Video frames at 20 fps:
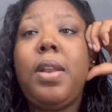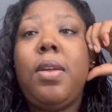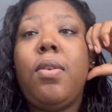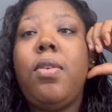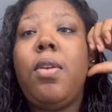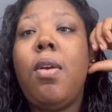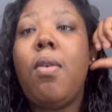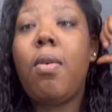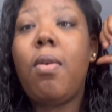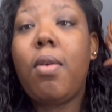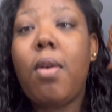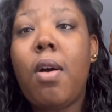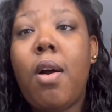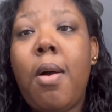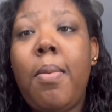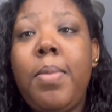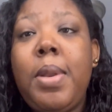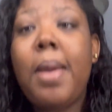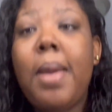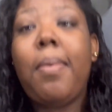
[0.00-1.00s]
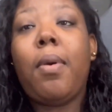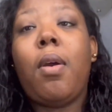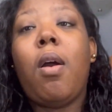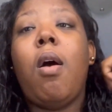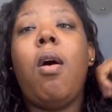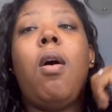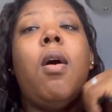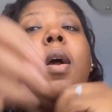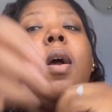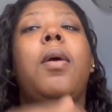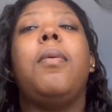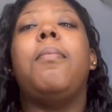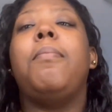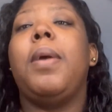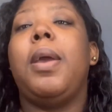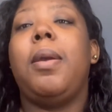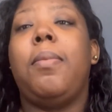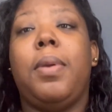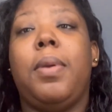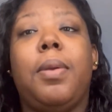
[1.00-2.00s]
on your um debit card,
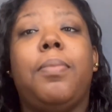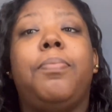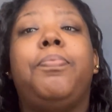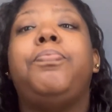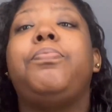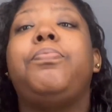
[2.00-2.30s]
baby,